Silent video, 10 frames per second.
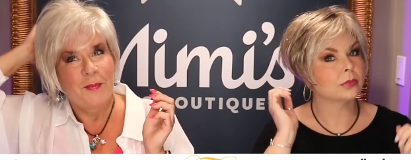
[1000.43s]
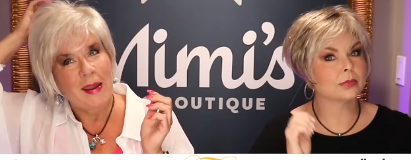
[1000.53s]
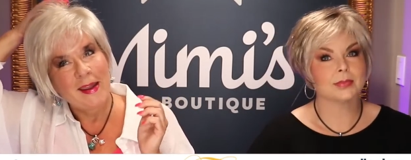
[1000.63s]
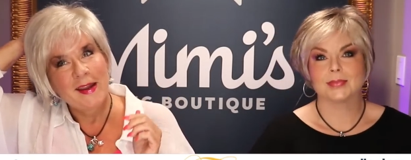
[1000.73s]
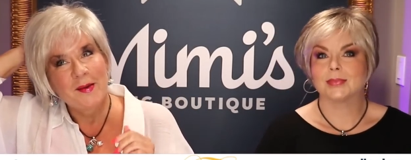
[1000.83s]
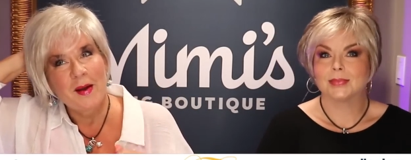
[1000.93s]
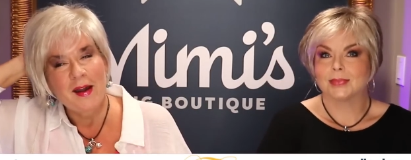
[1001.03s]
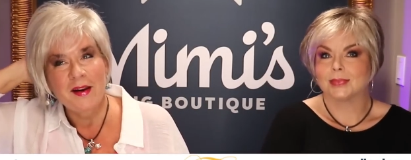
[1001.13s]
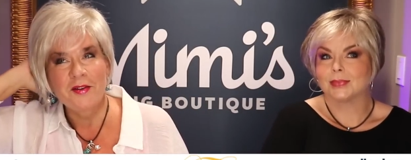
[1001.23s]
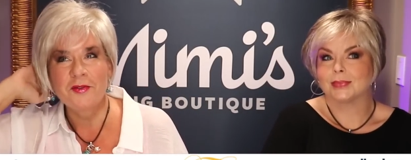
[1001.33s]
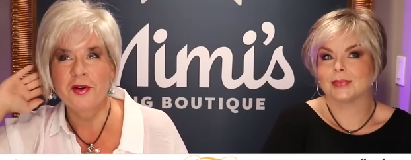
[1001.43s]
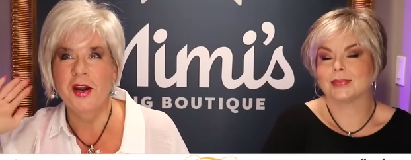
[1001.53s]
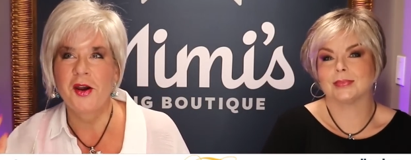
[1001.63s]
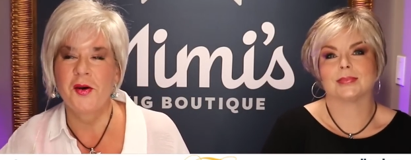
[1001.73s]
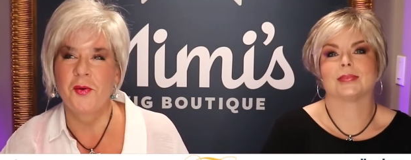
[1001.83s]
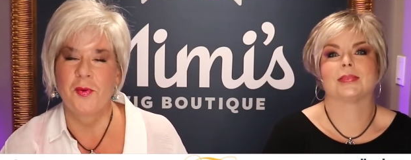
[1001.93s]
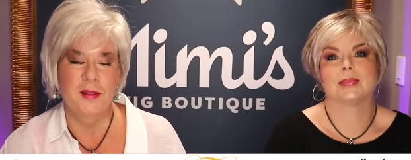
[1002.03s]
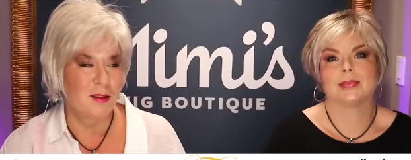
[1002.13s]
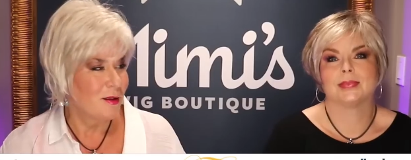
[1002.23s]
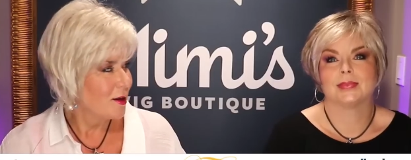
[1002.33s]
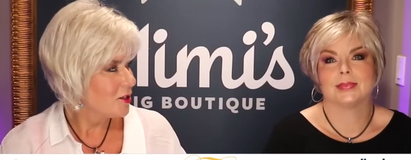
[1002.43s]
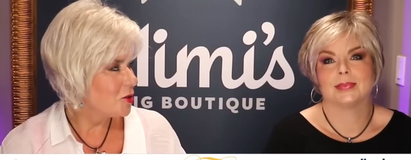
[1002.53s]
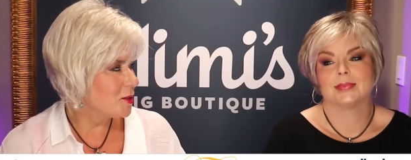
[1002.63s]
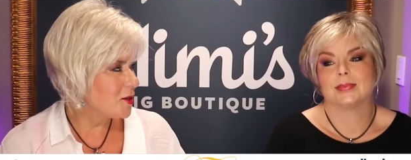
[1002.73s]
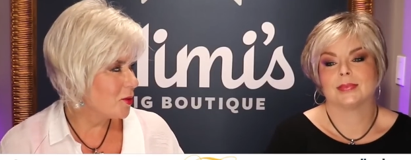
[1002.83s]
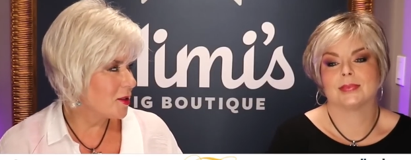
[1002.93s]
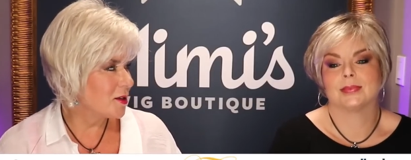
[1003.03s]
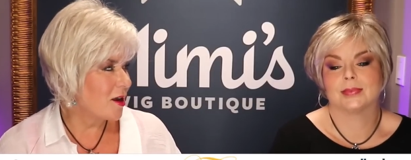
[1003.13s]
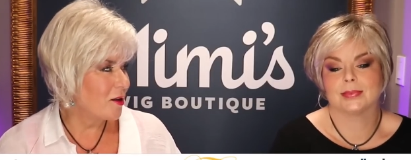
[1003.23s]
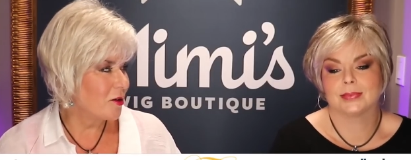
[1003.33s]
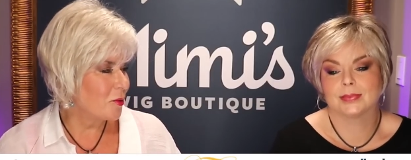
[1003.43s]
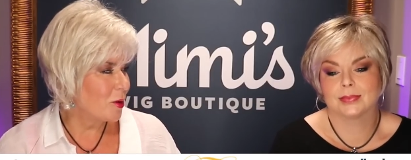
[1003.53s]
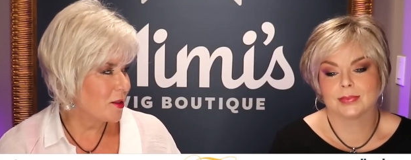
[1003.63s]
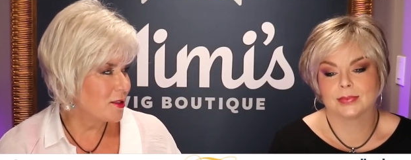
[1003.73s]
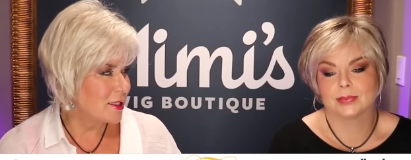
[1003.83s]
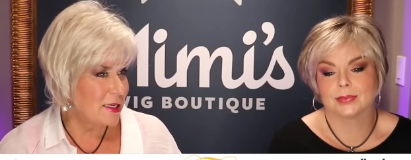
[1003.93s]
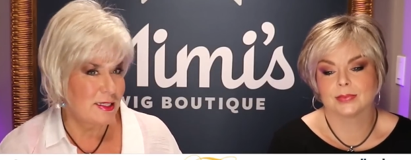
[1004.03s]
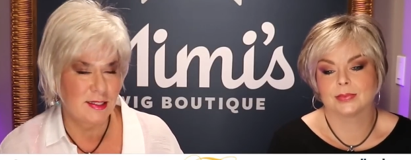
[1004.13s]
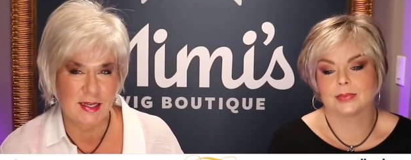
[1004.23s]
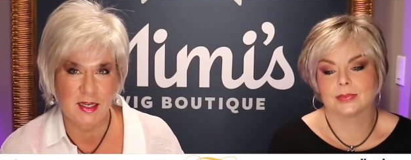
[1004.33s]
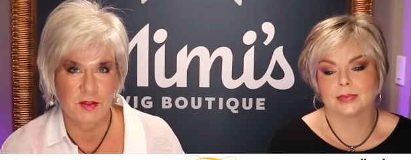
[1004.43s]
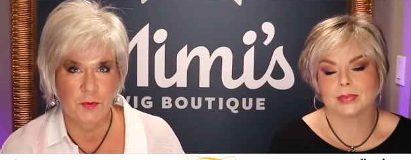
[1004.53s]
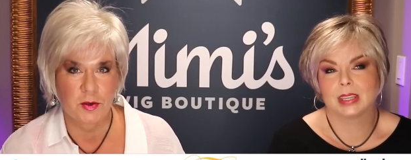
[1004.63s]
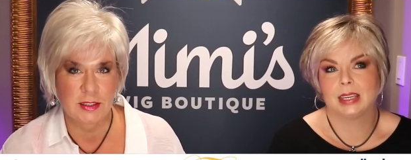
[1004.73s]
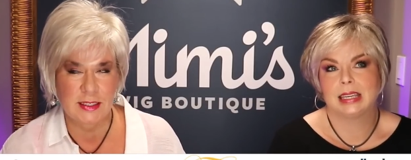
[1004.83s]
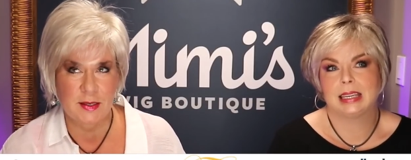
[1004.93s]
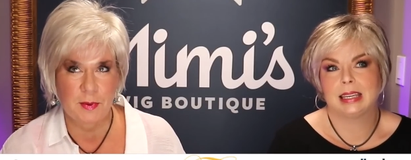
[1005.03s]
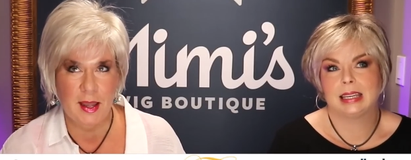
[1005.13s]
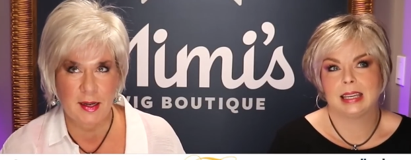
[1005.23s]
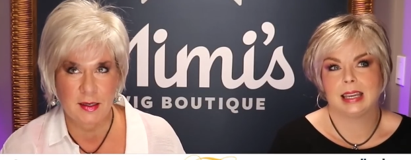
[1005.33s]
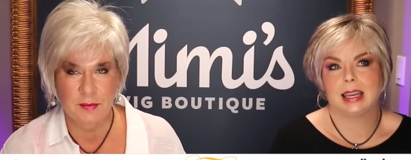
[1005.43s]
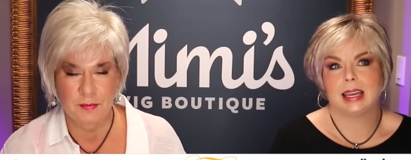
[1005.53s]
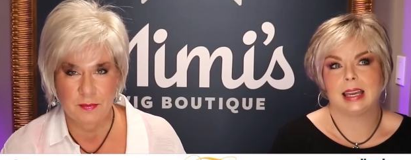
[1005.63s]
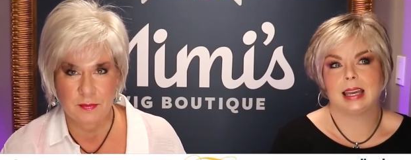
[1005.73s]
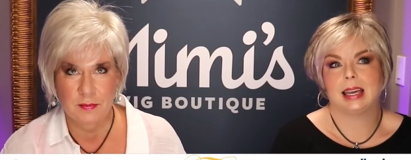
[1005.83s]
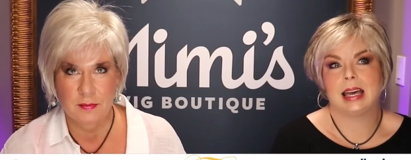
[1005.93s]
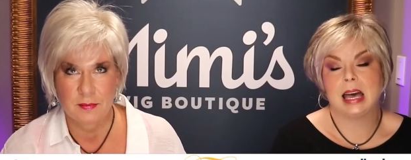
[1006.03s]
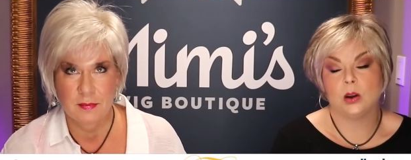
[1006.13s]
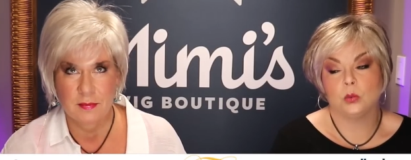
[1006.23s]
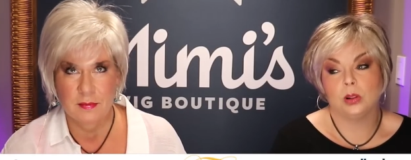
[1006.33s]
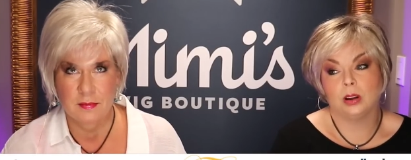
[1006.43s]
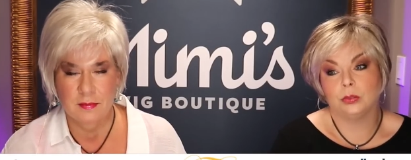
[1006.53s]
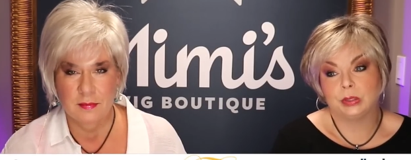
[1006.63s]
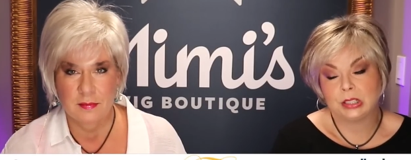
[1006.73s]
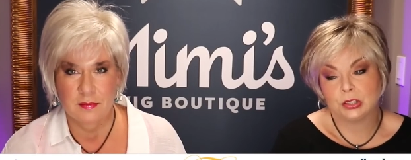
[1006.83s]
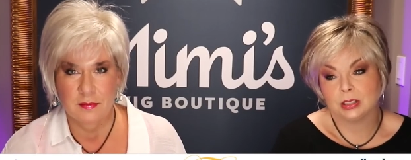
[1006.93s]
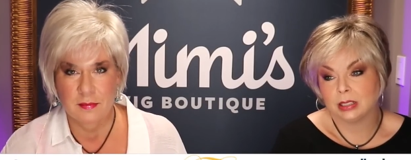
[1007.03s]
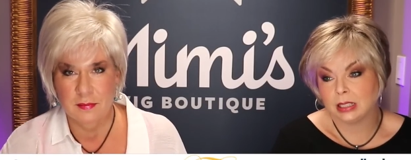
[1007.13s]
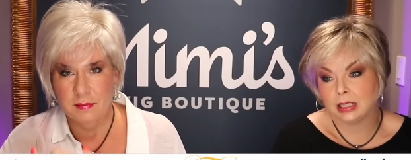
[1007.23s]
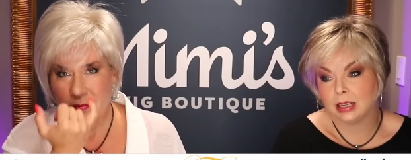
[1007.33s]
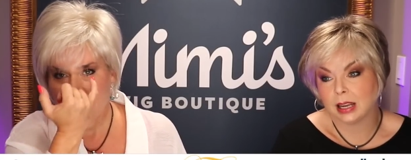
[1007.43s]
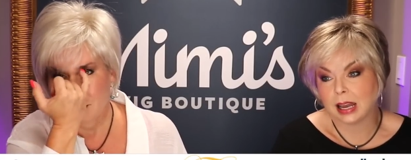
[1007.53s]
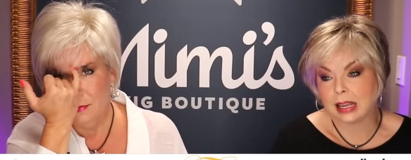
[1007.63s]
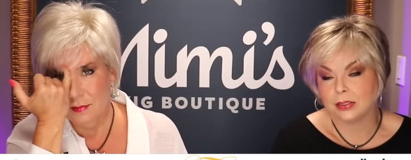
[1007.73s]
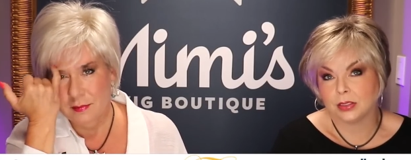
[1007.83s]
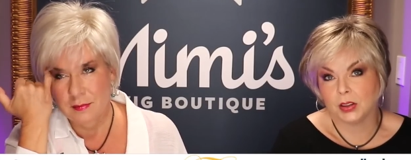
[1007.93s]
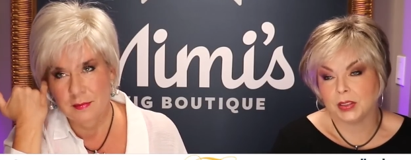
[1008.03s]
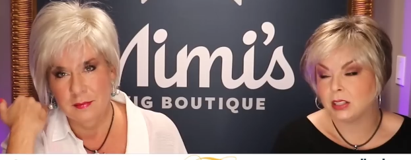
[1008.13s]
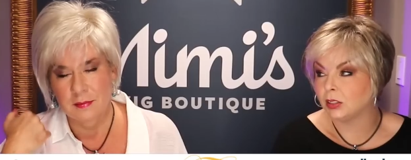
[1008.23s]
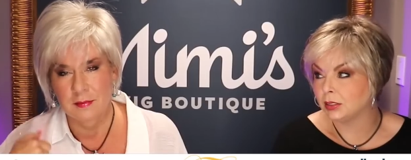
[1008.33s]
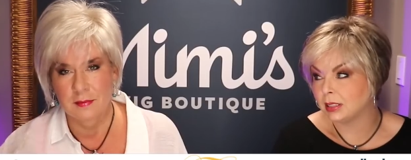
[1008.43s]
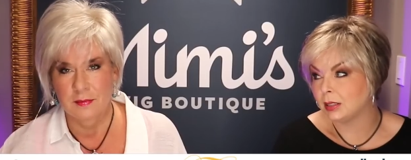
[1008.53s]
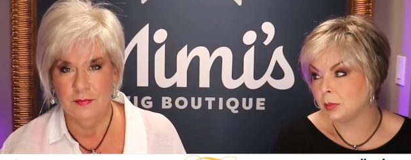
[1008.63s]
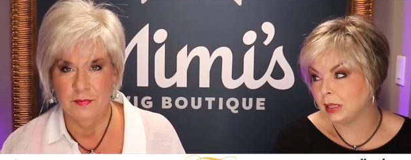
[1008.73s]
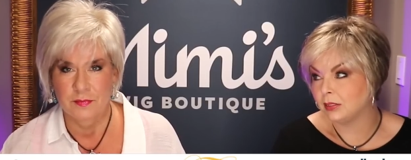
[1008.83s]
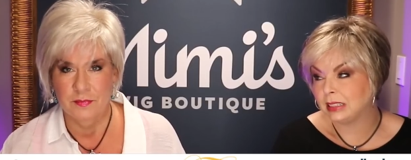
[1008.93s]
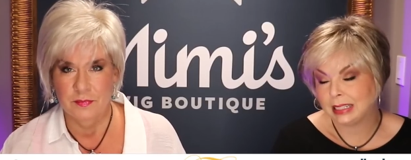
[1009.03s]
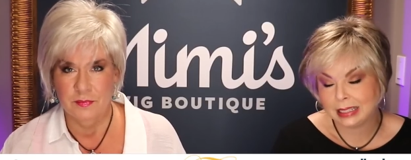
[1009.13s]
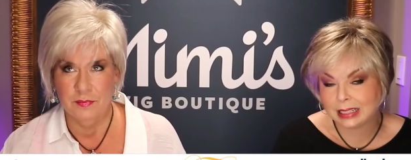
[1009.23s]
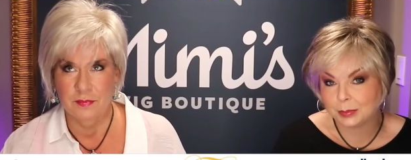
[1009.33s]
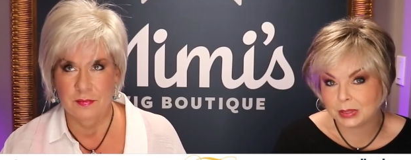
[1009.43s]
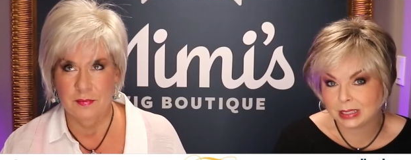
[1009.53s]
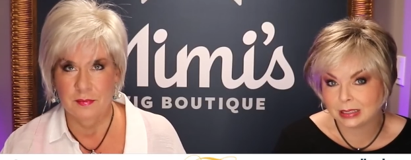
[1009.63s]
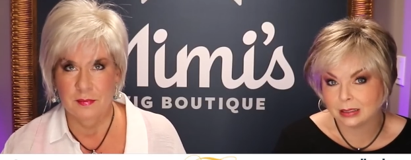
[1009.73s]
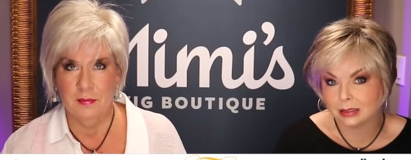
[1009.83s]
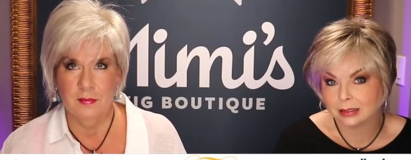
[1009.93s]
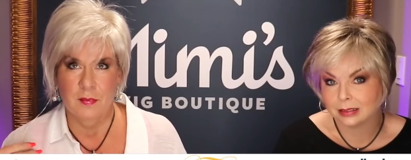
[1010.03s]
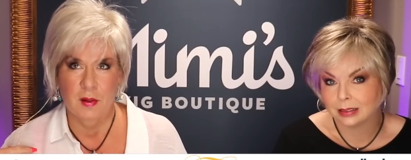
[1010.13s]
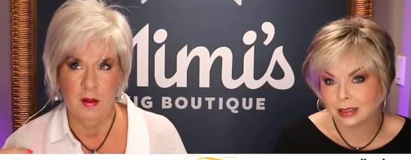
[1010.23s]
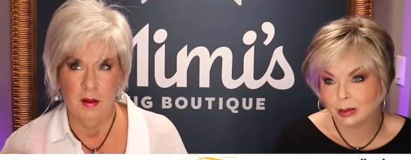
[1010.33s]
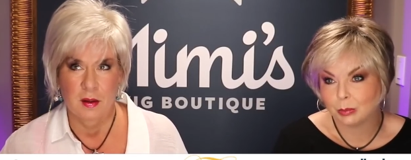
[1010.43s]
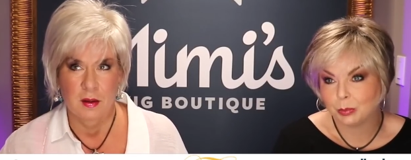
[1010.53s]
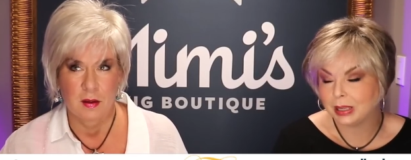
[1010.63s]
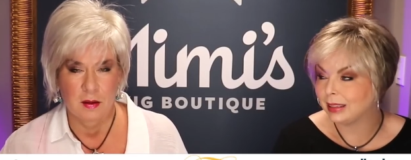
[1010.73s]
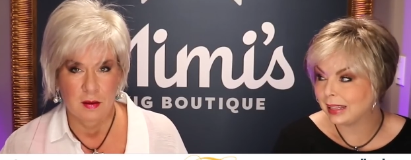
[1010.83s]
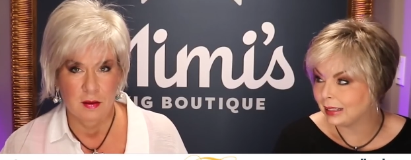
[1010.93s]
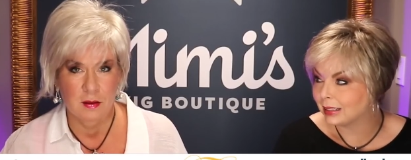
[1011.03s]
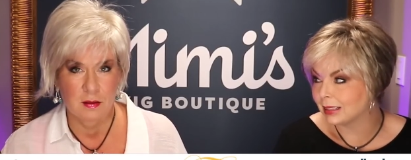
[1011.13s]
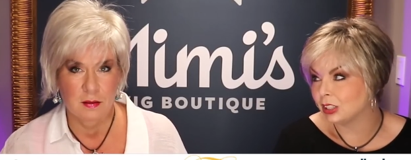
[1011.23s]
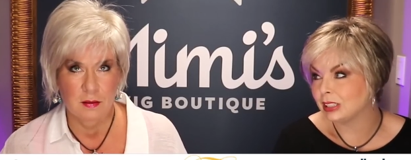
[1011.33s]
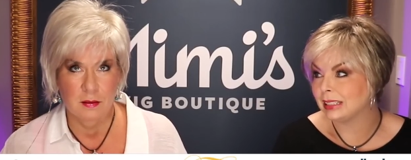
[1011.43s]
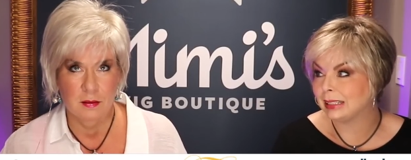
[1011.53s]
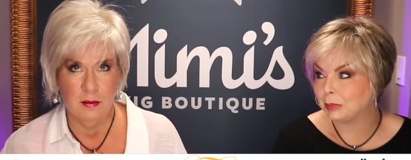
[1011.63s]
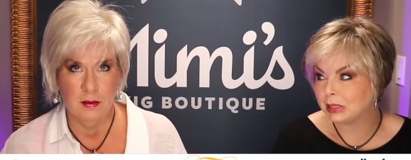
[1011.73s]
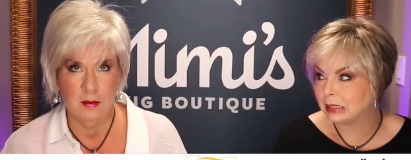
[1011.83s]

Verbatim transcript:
Speaker 1: Pam, I don't know what the she wants to know what the color what the T stands for in T platinum.
Speaker 2: Uh, well, originally I thought they told us it meant tipped, but that doesn't look tipped.